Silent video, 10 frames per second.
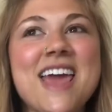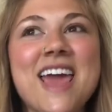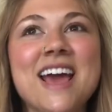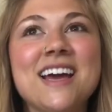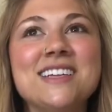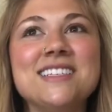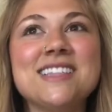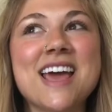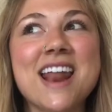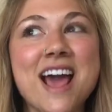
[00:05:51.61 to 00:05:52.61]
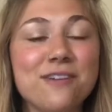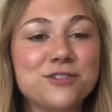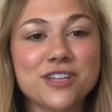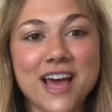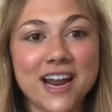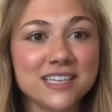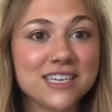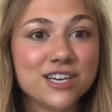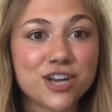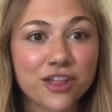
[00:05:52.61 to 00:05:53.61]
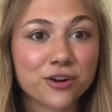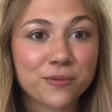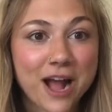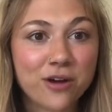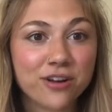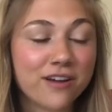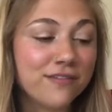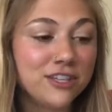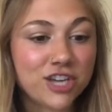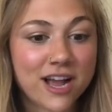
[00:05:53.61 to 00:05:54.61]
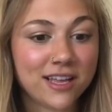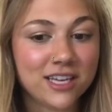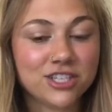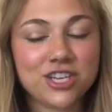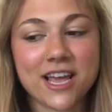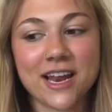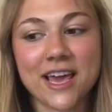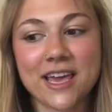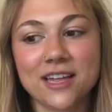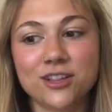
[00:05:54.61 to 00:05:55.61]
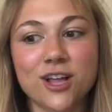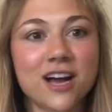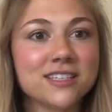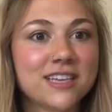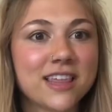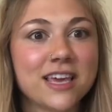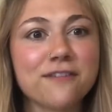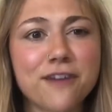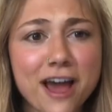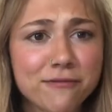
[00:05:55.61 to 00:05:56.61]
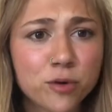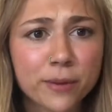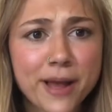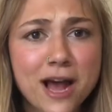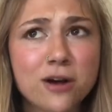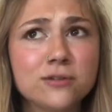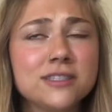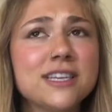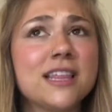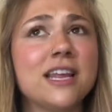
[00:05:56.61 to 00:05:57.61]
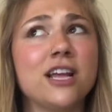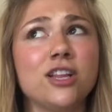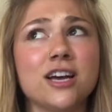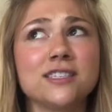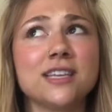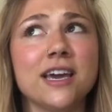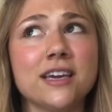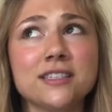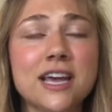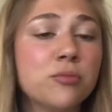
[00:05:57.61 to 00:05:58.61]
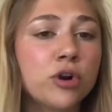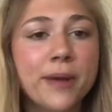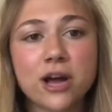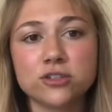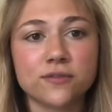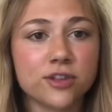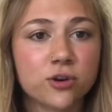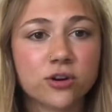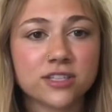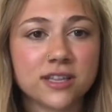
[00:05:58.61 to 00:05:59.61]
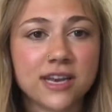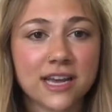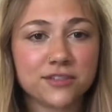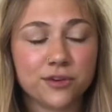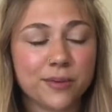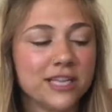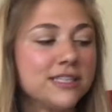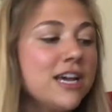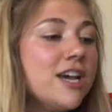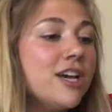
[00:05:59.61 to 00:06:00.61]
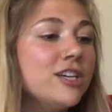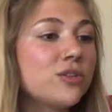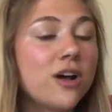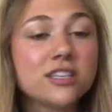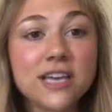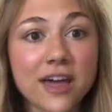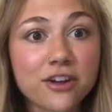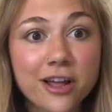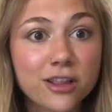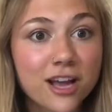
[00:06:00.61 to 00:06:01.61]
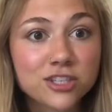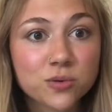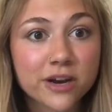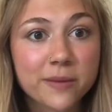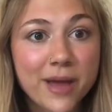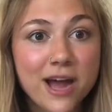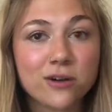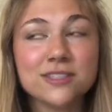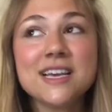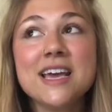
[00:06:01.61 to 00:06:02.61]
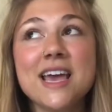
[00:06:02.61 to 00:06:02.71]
And then after that, I did another round of the challenge and I lost, I think, 5 more pounds. And then I lost like 10 more pounds over the course of the next few months. So altogether, I lost 20 pounds.